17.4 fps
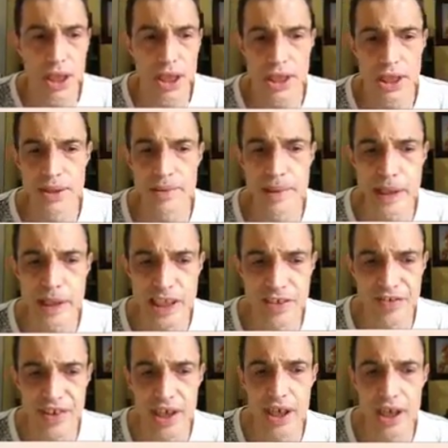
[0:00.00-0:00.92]

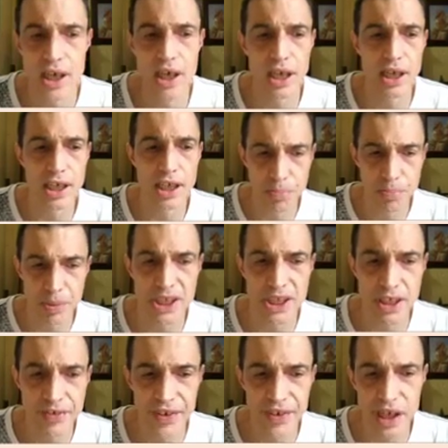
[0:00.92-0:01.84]

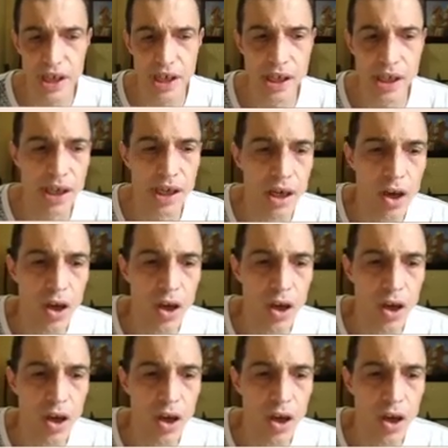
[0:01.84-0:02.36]
Specifically,